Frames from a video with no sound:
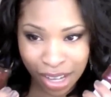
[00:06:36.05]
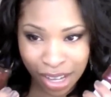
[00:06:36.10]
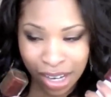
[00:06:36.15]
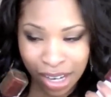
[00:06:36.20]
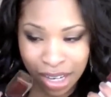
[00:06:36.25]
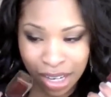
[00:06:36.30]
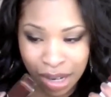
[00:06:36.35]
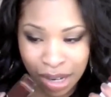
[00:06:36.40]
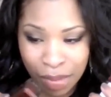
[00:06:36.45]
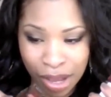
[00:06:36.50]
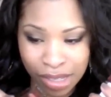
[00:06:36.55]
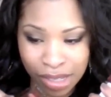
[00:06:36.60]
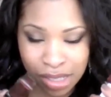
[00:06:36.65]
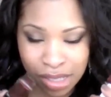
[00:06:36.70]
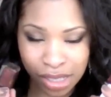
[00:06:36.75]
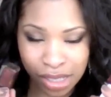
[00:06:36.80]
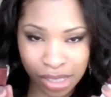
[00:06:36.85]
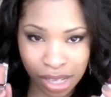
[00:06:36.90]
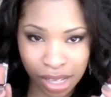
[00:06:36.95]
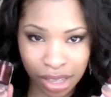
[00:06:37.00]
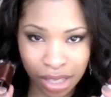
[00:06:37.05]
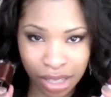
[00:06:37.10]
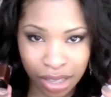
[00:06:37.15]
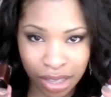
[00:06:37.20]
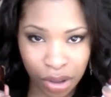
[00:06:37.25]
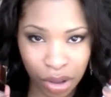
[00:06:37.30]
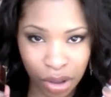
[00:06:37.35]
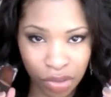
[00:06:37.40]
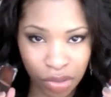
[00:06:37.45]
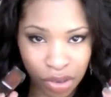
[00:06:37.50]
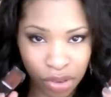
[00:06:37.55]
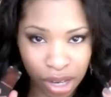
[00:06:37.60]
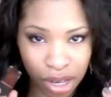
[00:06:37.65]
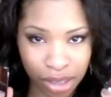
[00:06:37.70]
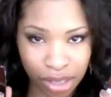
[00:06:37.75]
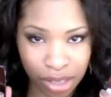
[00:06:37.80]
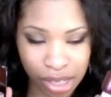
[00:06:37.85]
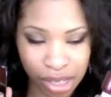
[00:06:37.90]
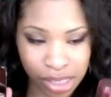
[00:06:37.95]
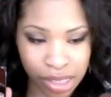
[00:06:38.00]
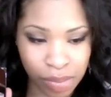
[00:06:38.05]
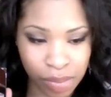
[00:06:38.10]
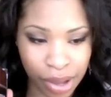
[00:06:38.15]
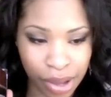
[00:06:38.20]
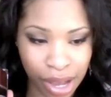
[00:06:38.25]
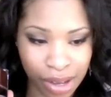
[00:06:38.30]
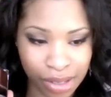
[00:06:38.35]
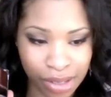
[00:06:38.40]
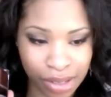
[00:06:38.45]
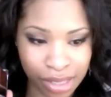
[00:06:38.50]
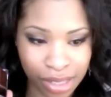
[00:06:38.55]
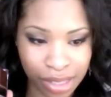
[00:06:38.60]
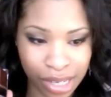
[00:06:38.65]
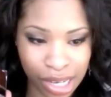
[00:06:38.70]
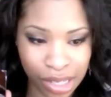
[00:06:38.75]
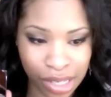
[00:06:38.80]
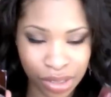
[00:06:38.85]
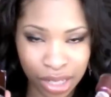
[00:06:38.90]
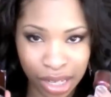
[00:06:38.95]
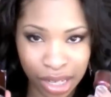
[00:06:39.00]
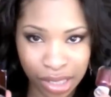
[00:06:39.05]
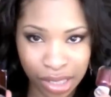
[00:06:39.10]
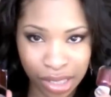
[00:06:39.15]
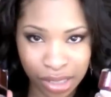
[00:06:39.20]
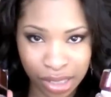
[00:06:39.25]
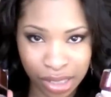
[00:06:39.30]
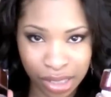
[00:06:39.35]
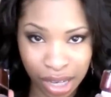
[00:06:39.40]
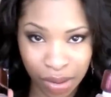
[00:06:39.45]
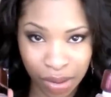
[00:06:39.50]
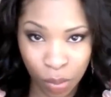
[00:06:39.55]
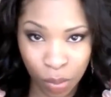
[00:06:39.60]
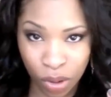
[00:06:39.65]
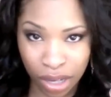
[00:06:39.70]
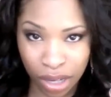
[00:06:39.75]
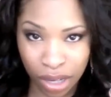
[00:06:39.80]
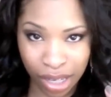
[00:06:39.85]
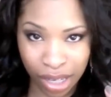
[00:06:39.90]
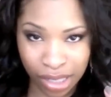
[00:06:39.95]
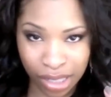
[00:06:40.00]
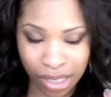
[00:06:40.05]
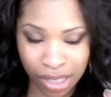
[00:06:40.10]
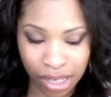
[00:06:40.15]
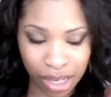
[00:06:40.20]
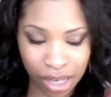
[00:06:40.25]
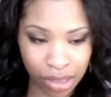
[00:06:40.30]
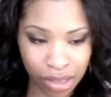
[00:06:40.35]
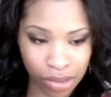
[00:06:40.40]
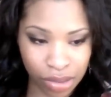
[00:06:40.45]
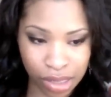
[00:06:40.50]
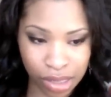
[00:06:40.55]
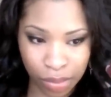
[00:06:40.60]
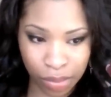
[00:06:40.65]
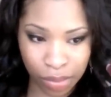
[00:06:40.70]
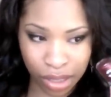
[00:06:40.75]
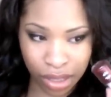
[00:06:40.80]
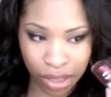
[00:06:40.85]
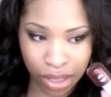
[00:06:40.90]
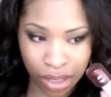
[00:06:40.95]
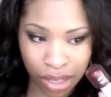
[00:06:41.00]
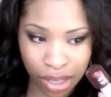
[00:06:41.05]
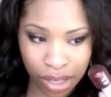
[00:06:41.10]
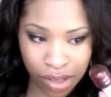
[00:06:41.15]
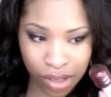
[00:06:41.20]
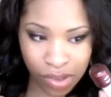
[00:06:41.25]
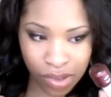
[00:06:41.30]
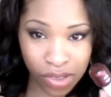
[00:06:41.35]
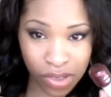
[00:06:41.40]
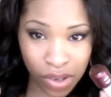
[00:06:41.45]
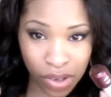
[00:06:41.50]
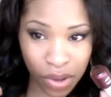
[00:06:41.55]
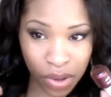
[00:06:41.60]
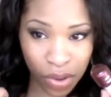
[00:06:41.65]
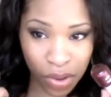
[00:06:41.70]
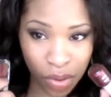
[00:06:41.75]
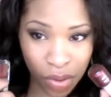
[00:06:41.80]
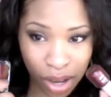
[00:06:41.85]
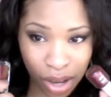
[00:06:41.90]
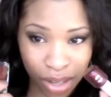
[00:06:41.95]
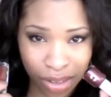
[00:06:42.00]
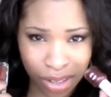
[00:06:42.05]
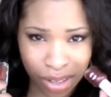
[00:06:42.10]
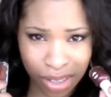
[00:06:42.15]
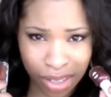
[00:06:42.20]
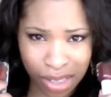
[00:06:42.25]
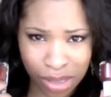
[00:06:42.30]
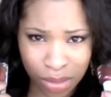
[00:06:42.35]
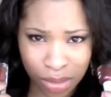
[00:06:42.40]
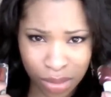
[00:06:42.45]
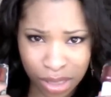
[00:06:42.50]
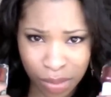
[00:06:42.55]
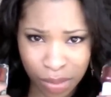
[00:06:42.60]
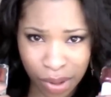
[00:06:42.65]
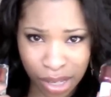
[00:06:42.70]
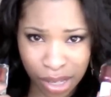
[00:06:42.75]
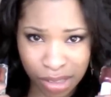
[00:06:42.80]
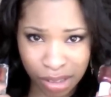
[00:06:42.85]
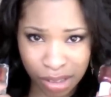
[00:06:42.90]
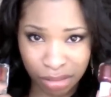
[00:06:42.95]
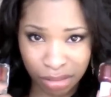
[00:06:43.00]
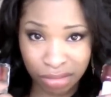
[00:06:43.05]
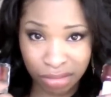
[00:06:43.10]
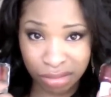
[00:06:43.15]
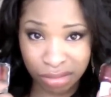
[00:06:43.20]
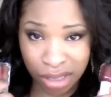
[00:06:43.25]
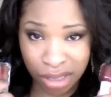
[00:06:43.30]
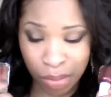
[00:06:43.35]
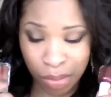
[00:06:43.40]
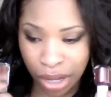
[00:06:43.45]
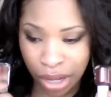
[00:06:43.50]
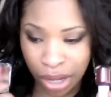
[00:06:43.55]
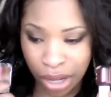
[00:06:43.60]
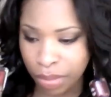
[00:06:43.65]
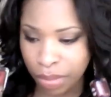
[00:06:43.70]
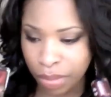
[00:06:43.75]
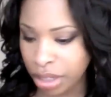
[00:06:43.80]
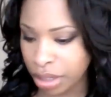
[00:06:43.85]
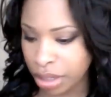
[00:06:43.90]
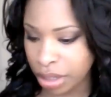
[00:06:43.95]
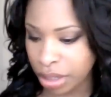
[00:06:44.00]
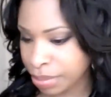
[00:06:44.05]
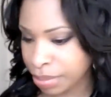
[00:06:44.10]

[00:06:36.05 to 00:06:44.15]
And Illamasquas, I think they go for like £13 and Natural Collections like one ninety nine or something. So I think this one's better, in my opinion.